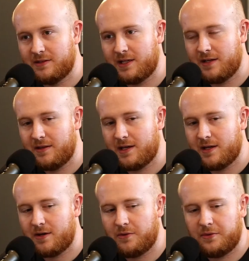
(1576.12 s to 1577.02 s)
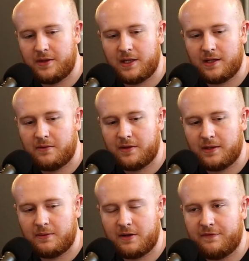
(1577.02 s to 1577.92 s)
Their whole thing, I
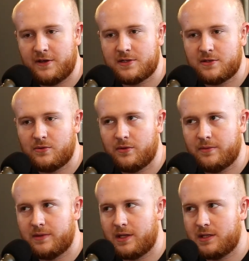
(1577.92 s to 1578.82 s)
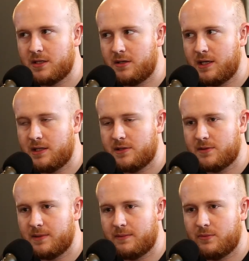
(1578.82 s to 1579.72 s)
think when I first saw them, they donate
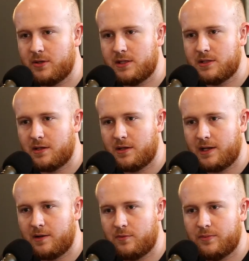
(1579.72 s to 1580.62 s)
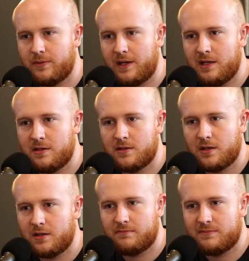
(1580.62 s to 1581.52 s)
some of their money to like help end
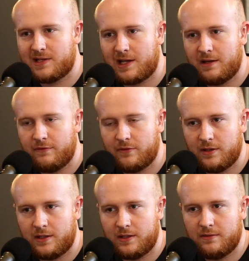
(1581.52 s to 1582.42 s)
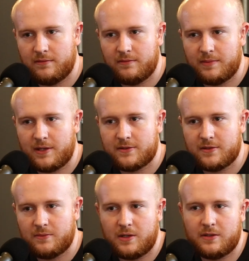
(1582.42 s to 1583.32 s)
like slavery in parts of
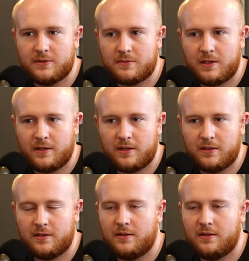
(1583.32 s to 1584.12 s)
the world as well, I think.